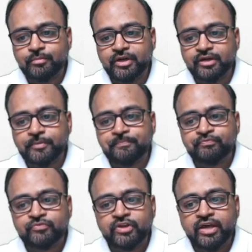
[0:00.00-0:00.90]
but a
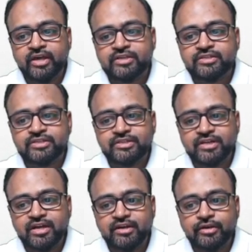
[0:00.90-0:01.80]

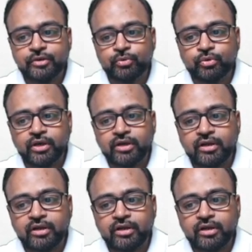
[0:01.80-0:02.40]
extradural